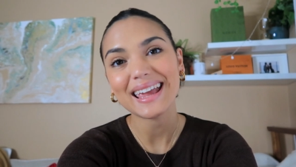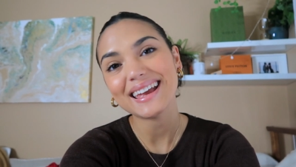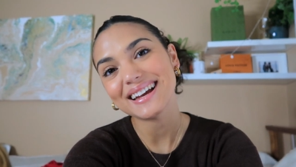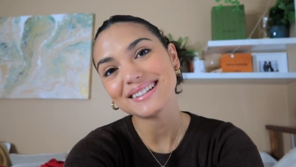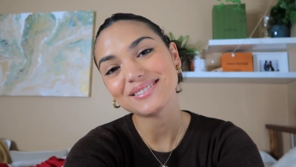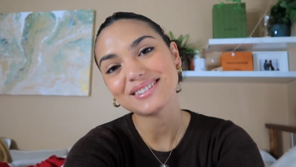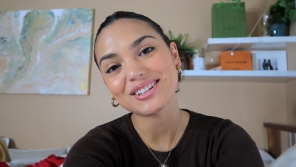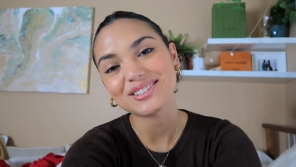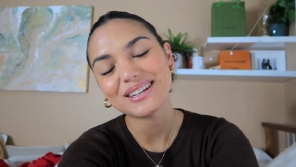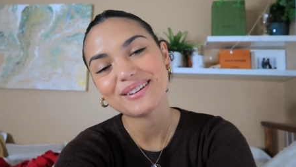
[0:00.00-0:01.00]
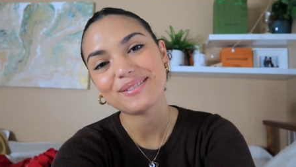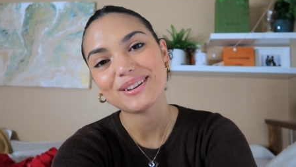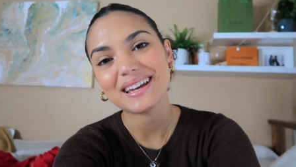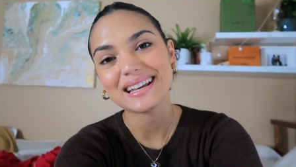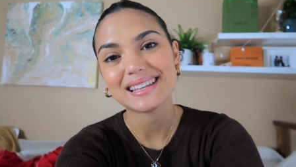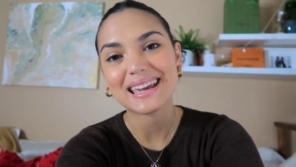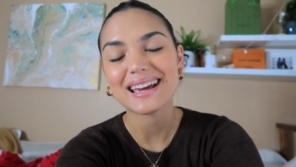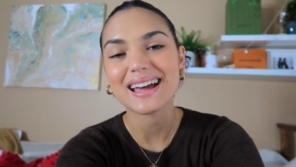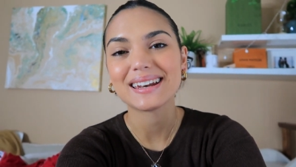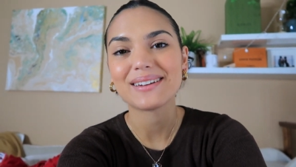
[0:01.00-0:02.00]
Hey guys, so it's actually a few days later.
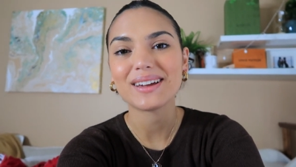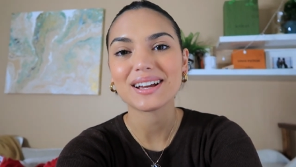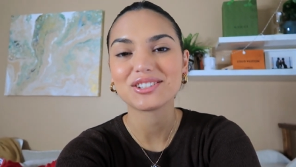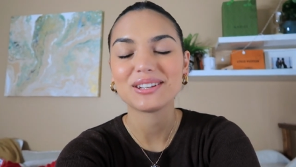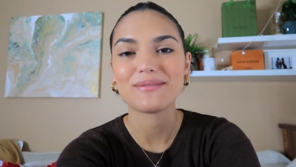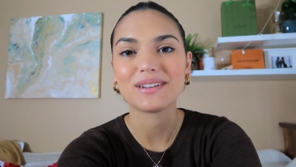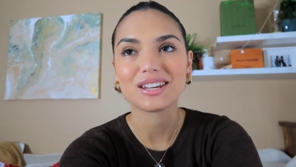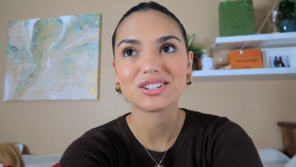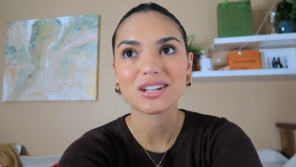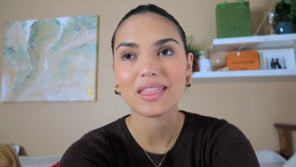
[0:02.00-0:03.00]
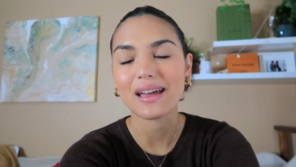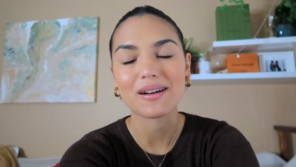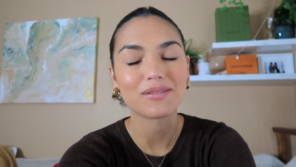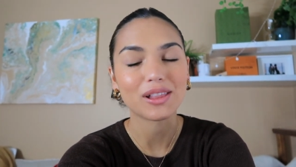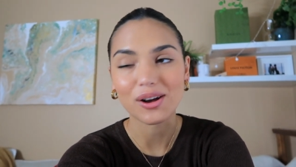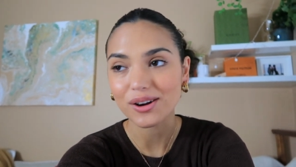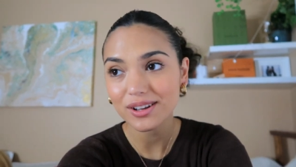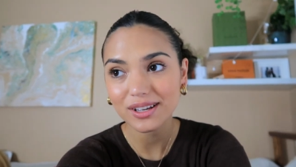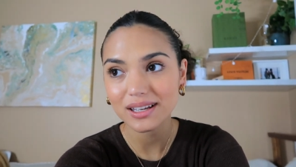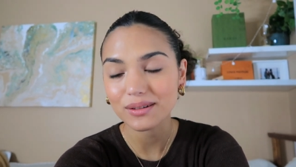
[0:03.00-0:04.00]
I never actually finished that
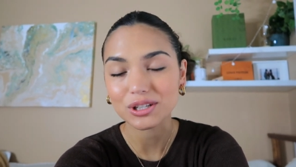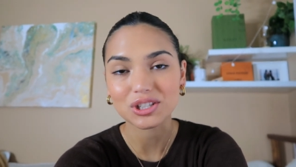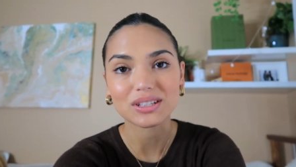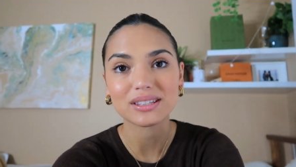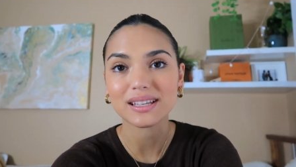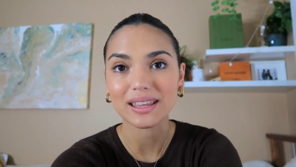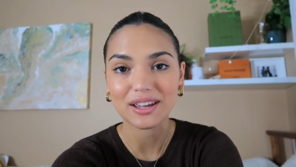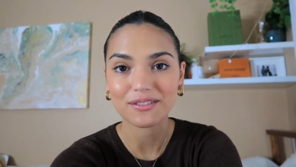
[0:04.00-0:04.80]
vlog, which is silly